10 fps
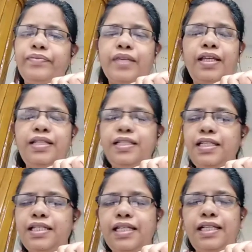in
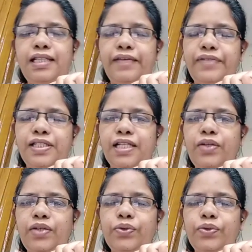detail they will tell
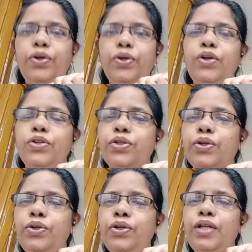you.
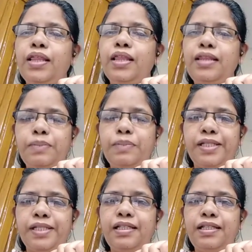So this
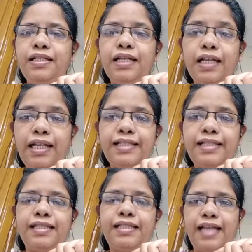person
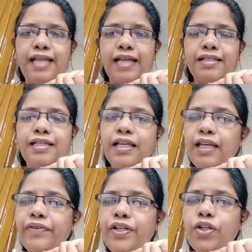collects the tax.
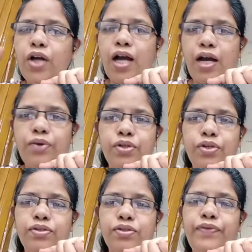Even your house
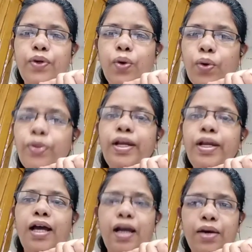also, if you own a
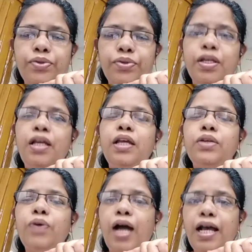house,
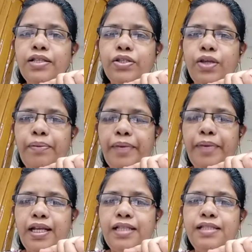you ask your
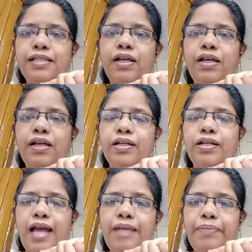parents or your
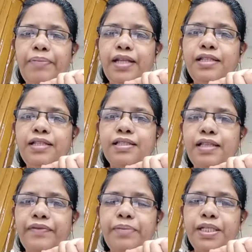grandparents, they
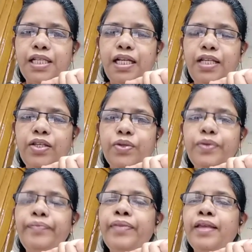will be telling
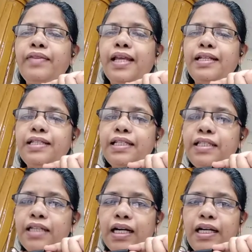you that
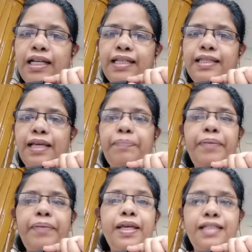yearly they
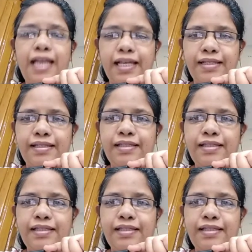pay tax.